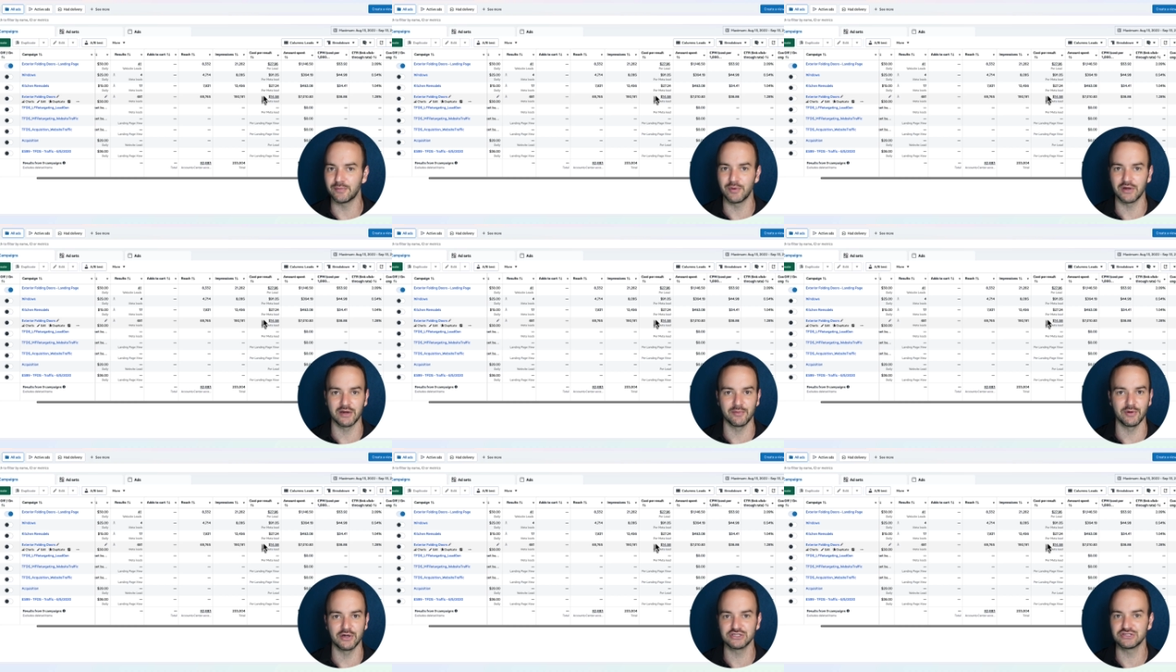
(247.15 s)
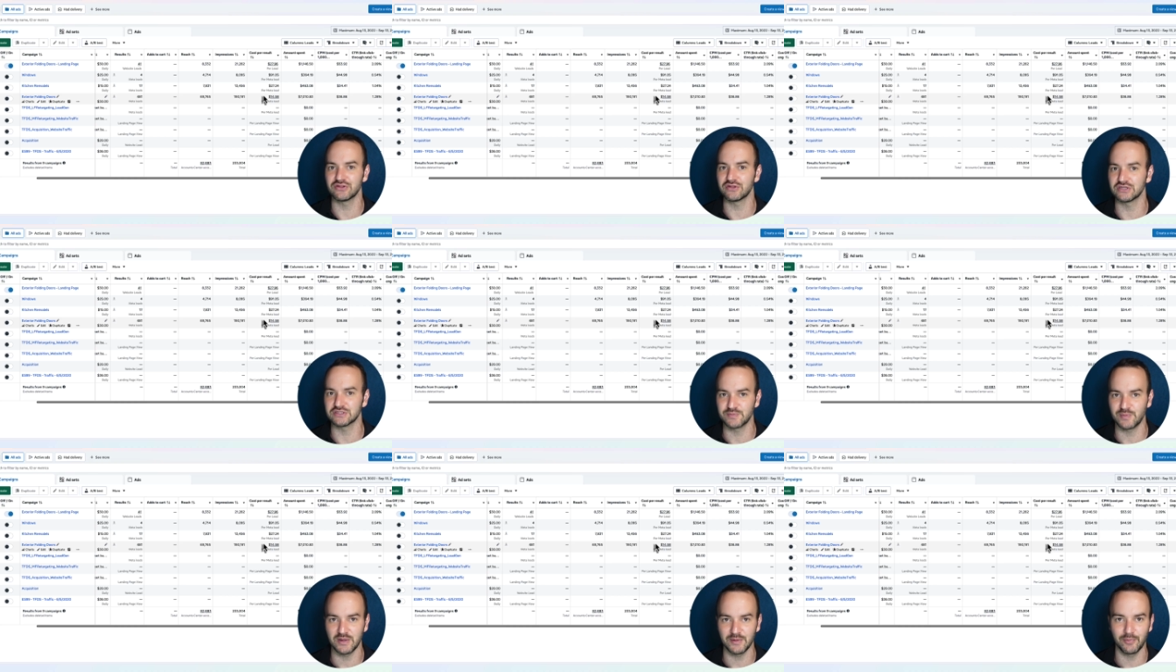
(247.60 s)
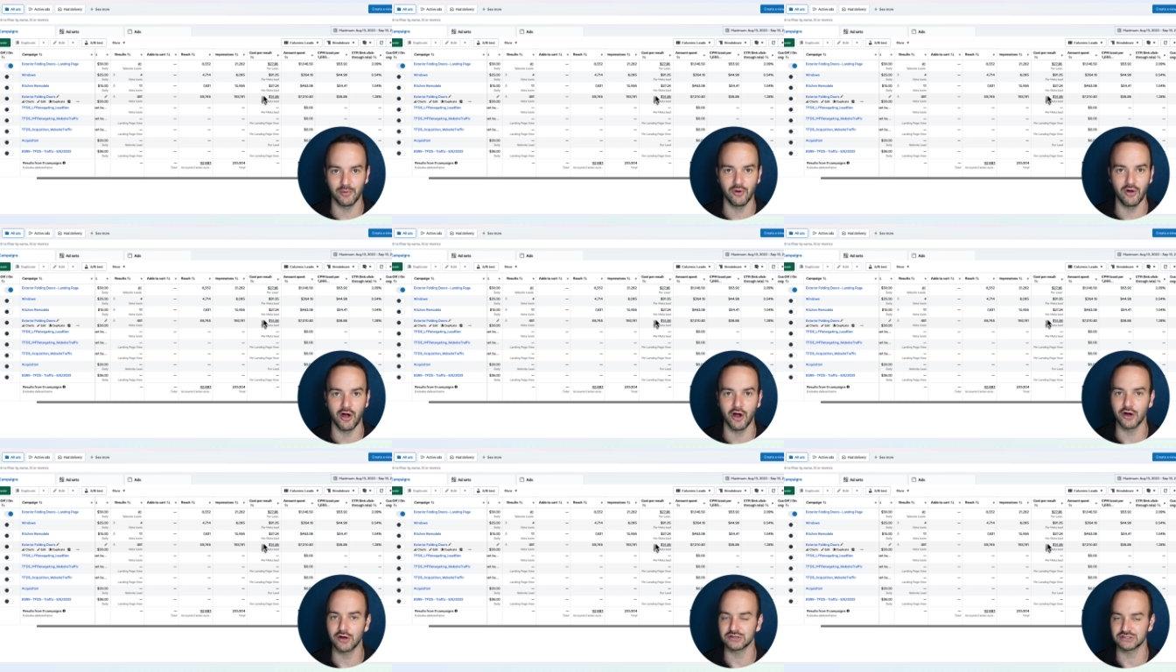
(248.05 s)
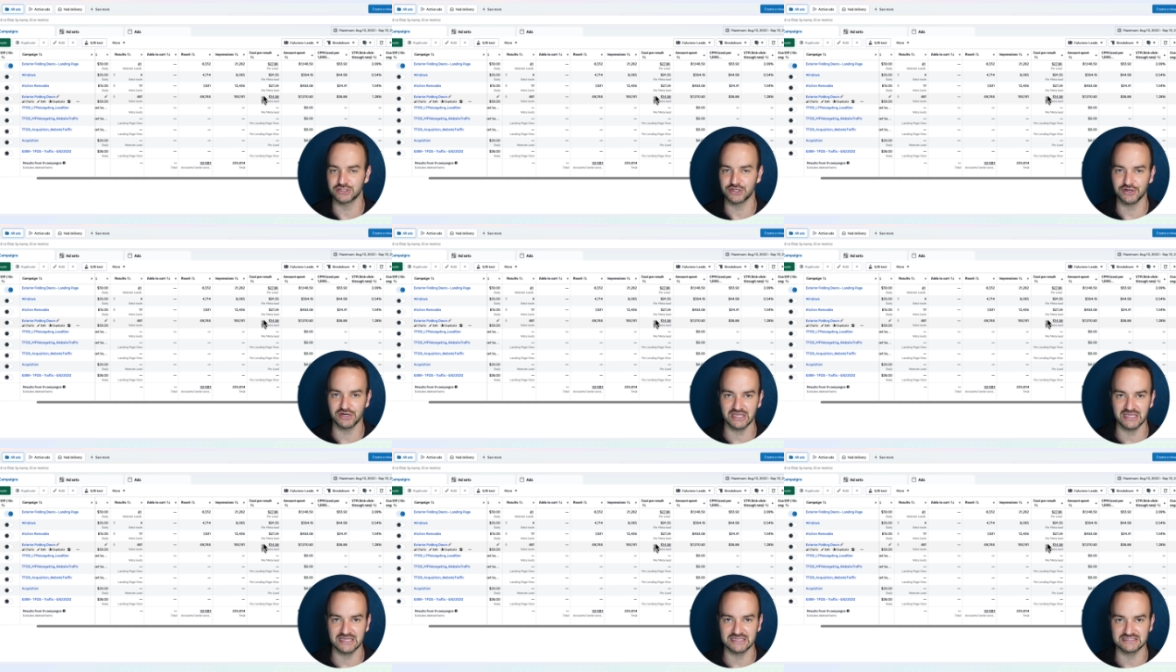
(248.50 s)
but a bunch of those people aren't
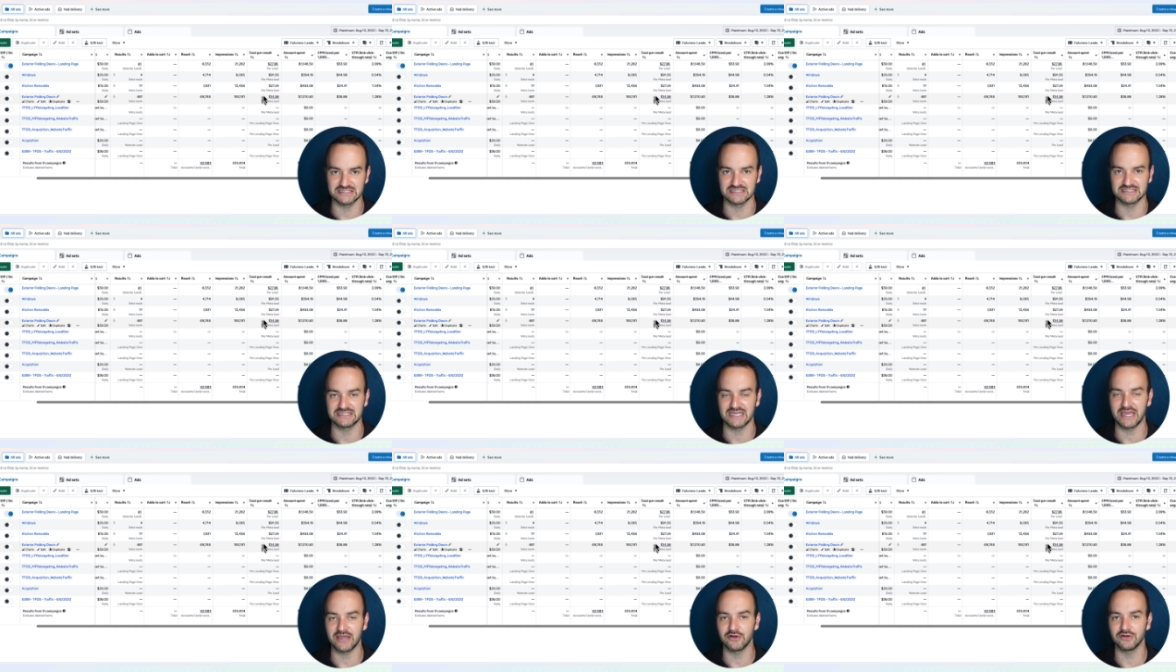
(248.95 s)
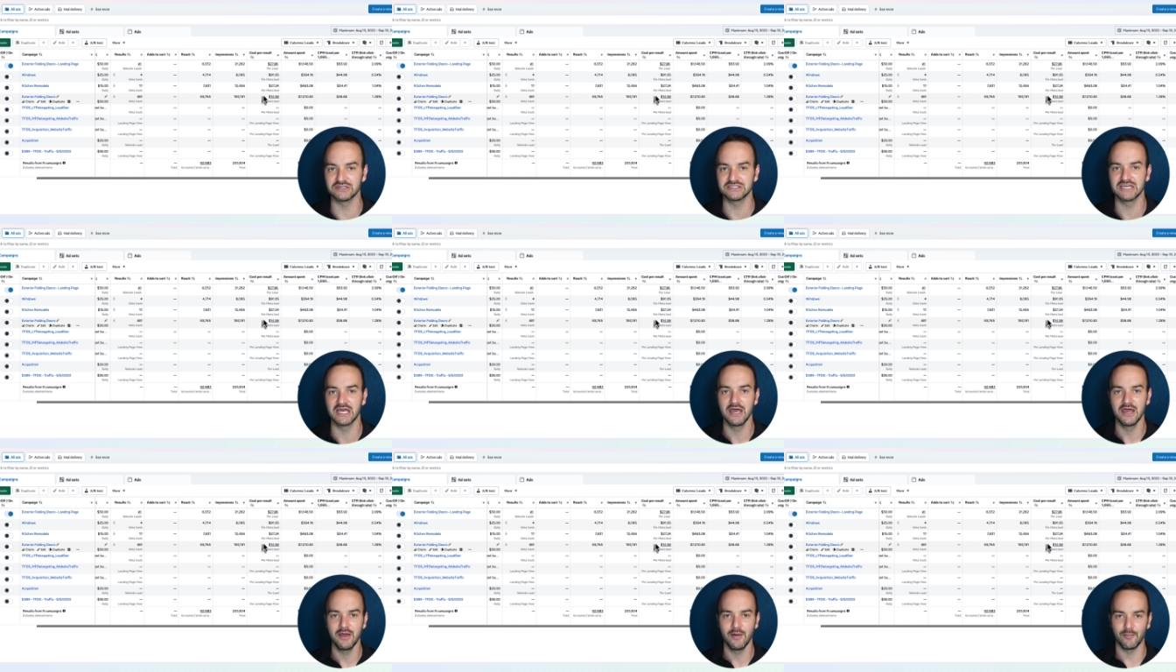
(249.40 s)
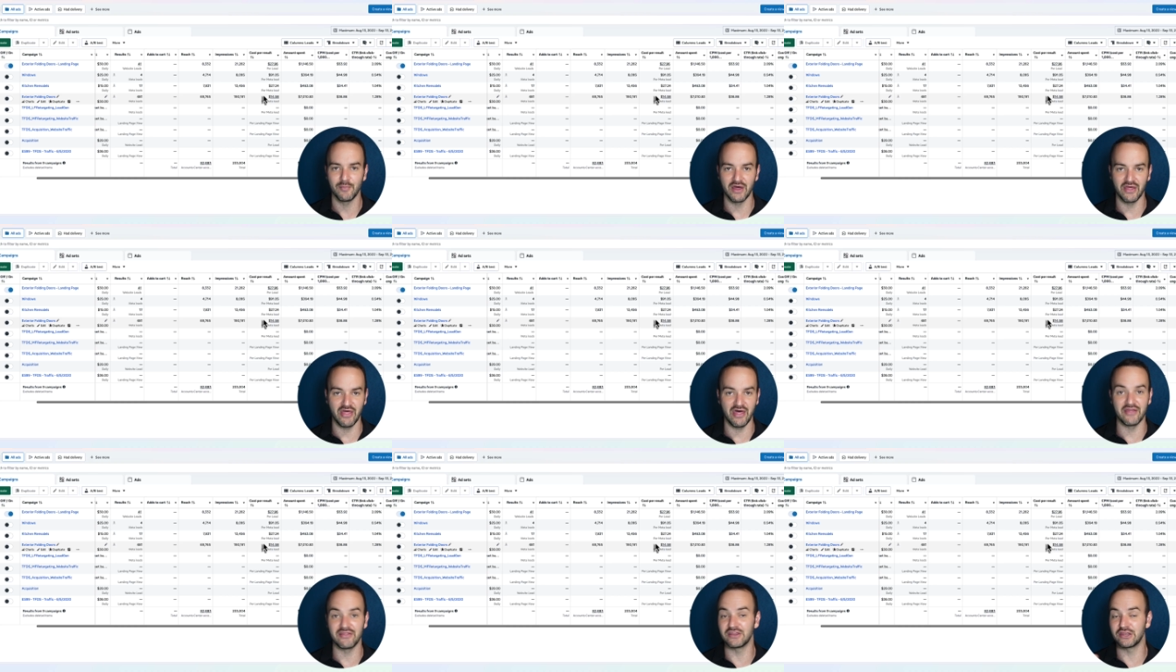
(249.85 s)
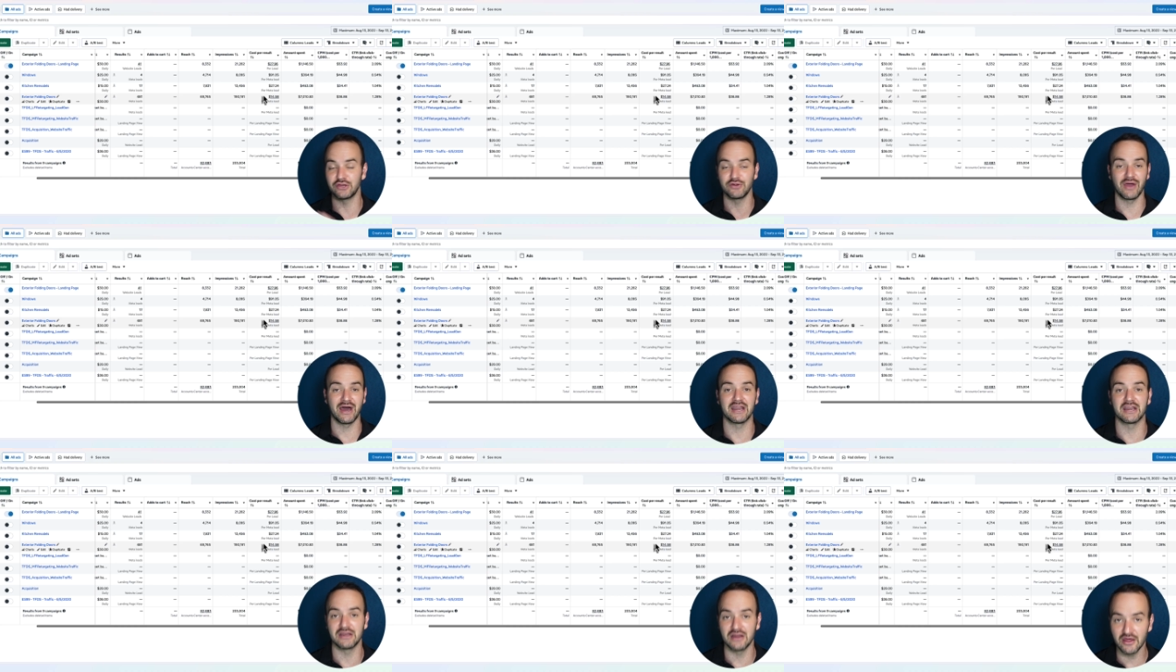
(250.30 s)
turning into sales, but and then you
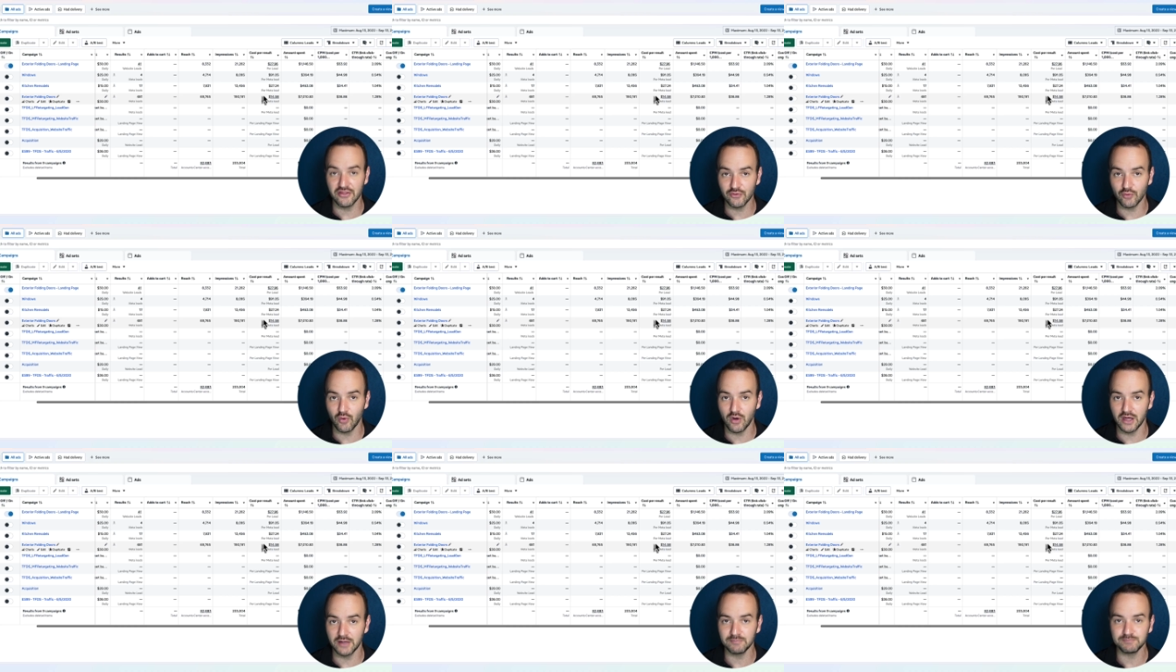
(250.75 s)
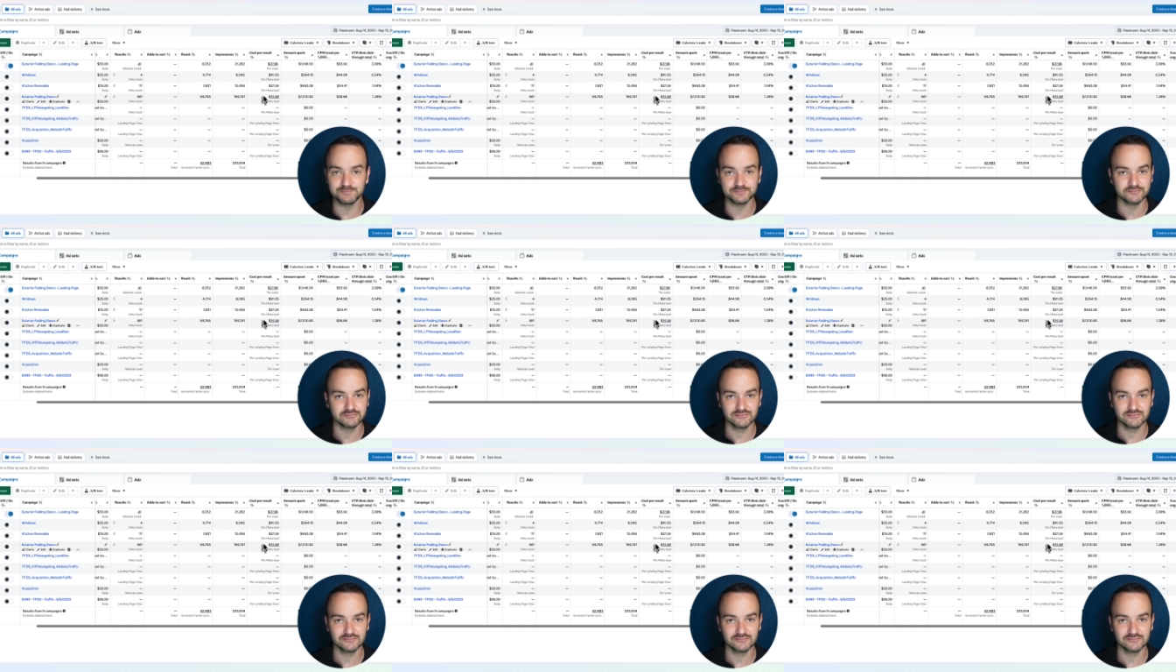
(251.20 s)
had another one